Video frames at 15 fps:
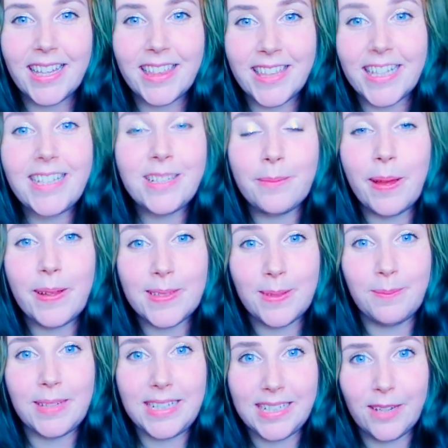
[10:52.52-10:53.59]
thinks about
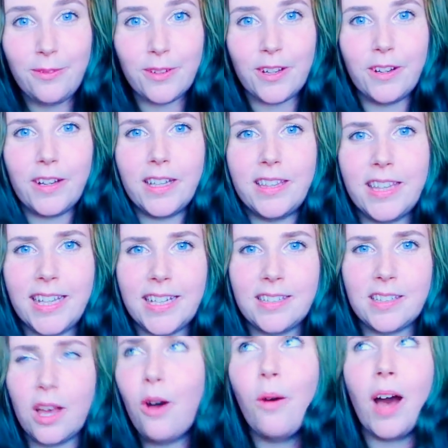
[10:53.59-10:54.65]
something difficult and
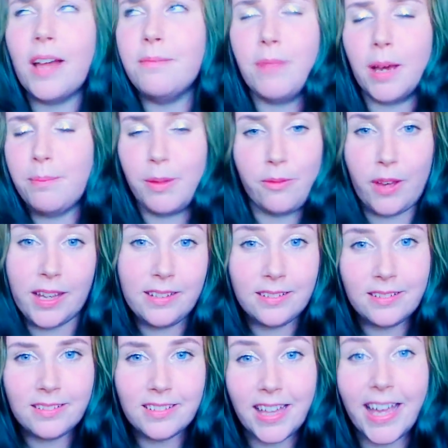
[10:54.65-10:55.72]
thinks, oh, I'd, I'd be fine.
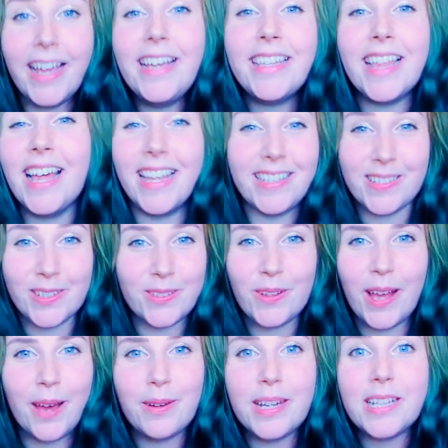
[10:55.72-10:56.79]
Like, that's just
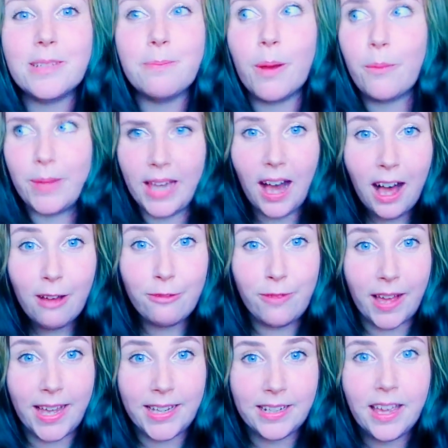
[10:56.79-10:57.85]
not how it is. But we are
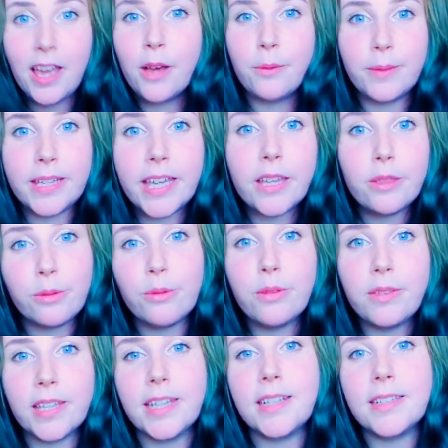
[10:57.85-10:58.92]
fine. We get through
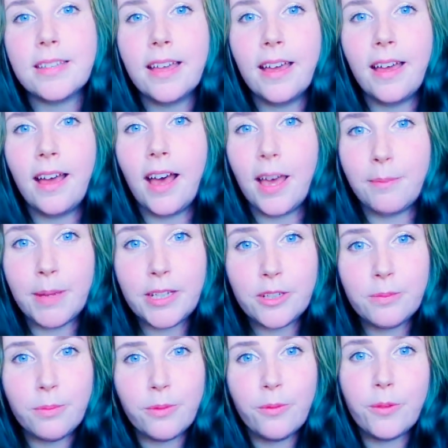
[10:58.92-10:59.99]
things. I
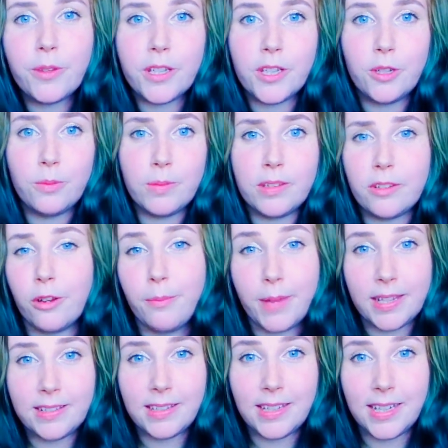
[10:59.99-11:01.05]
mentioned before that humans are
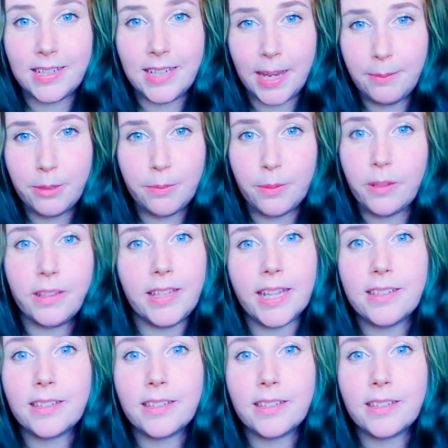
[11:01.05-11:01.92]
amazingly adaptable, and that's